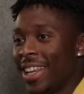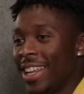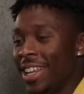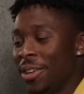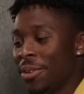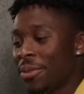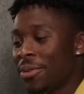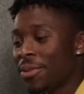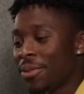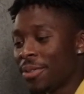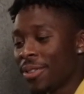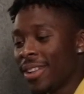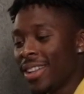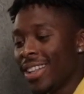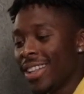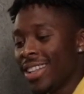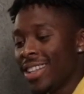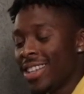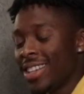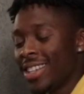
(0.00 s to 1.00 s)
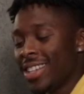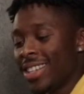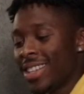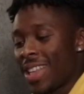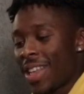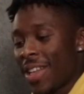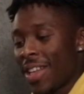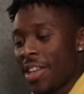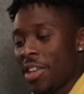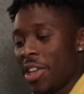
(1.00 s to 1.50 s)
If
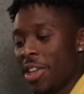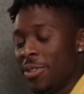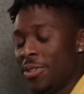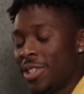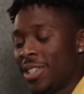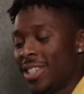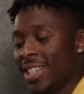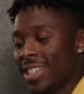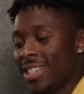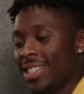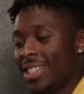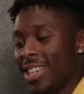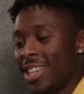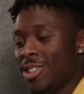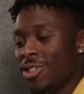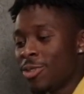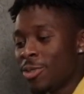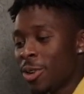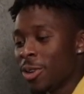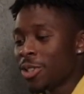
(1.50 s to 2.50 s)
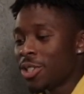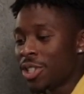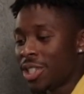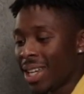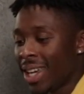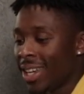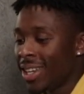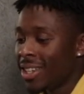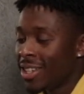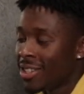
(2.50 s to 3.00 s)
16-year-old
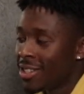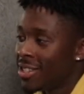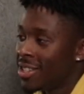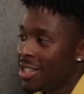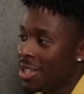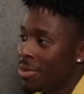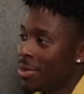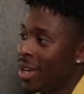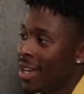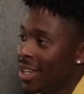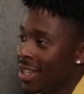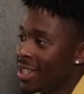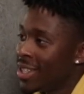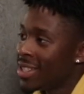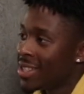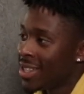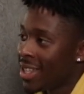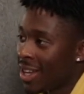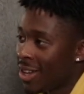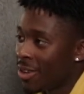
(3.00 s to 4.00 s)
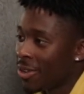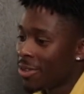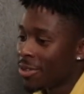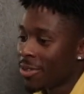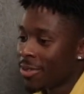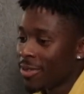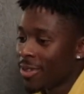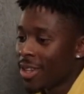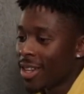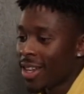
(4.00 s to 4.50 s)
Sheyi could see where he is now,
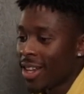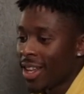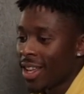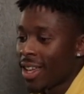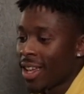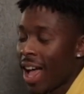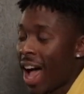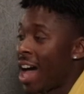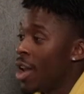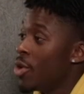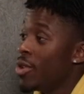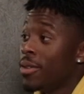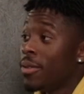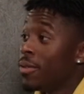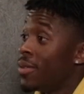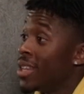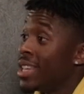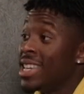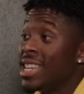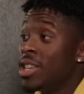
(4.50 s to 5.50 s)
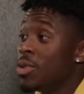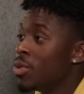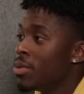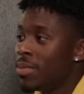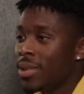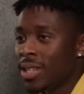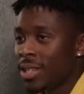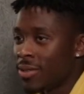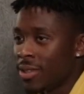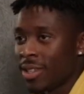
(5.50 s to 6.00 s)
I don't even think he would
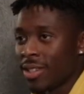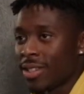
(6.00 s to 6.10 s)
believe it.